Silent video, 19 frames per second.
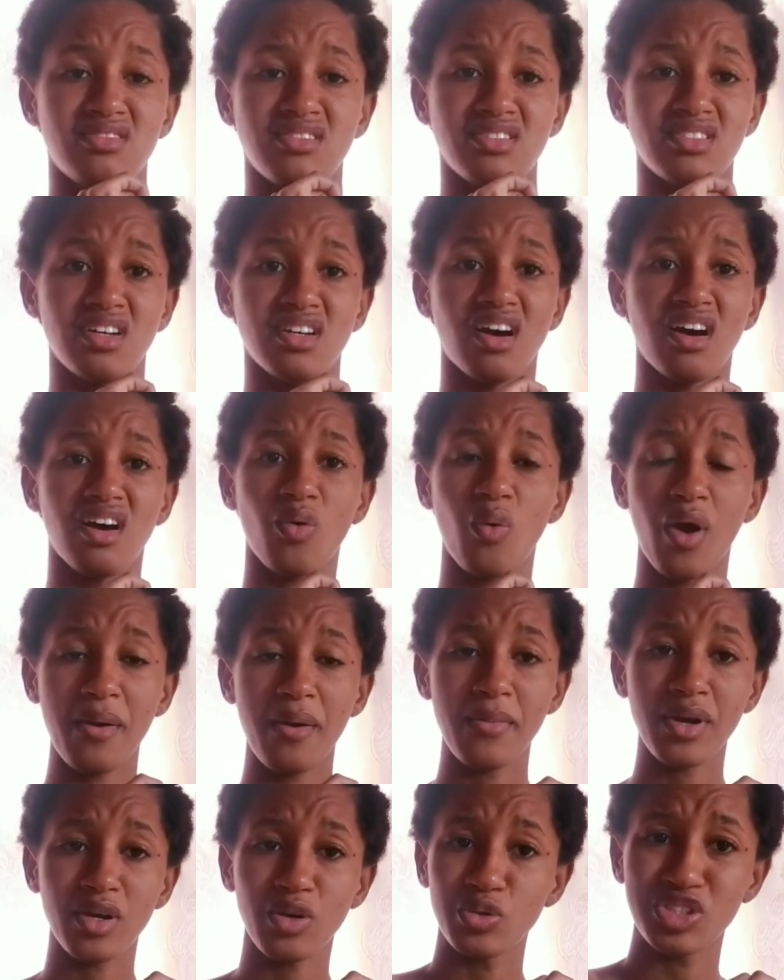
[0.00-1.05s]
Duh, why am I
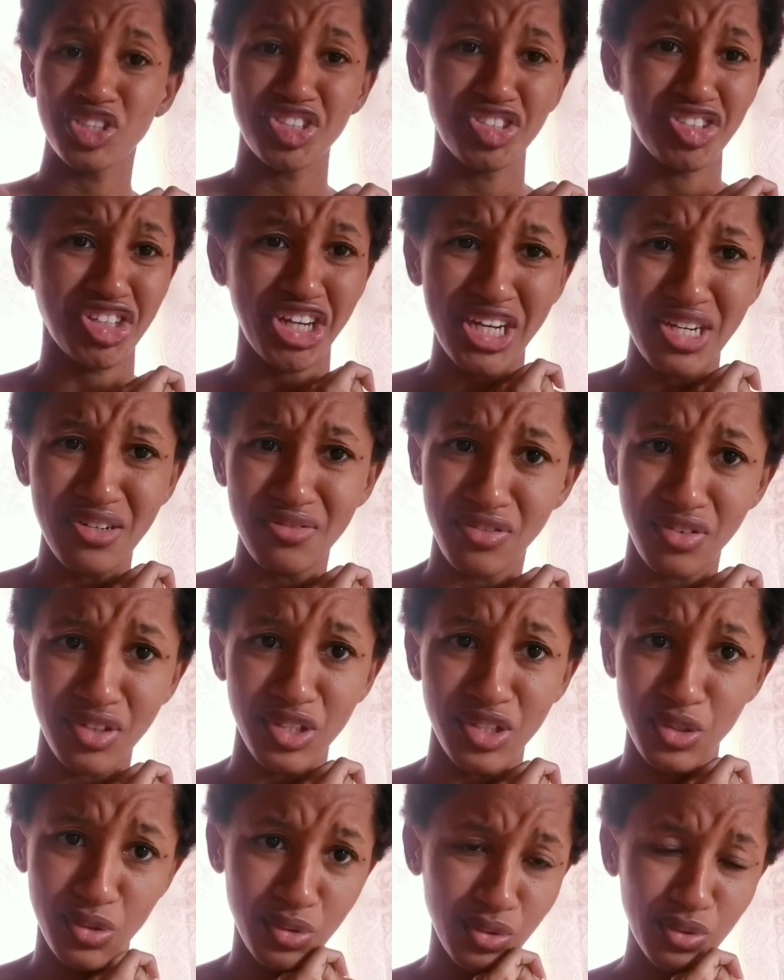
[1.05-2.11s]
going to change for
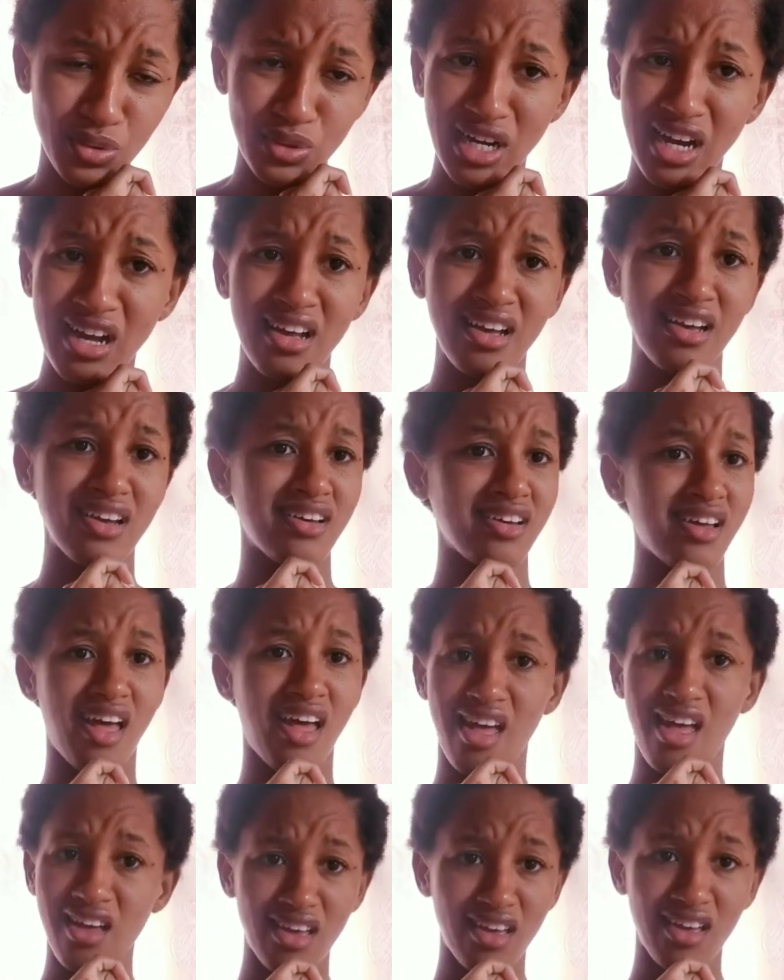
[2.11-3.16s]
you?
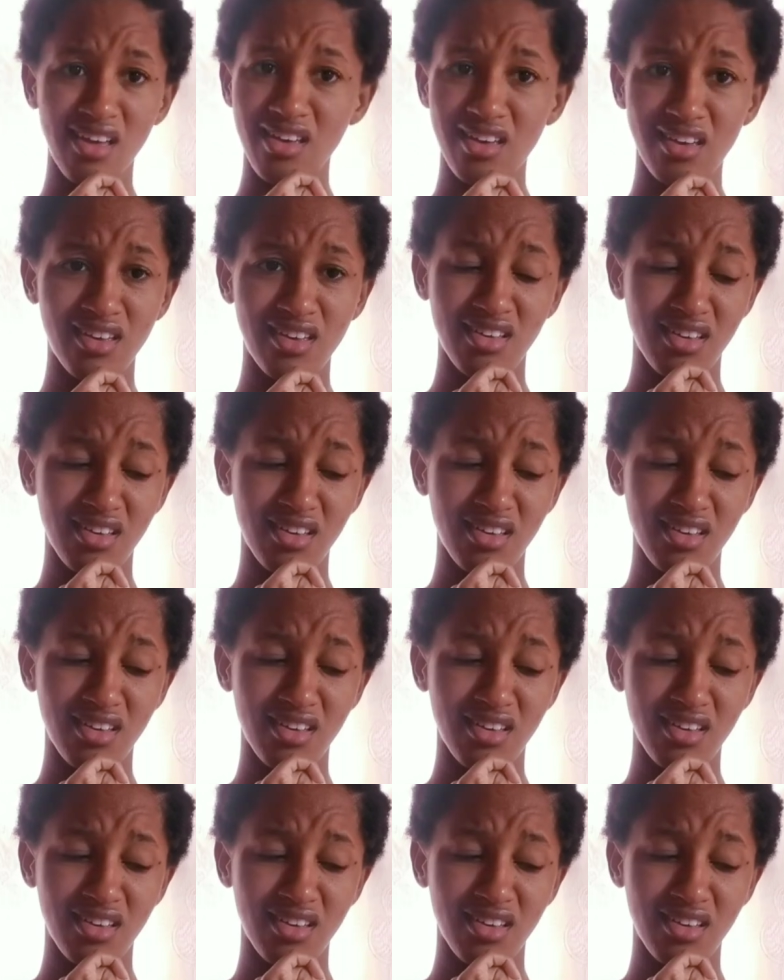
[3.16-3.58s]
Uh-uh.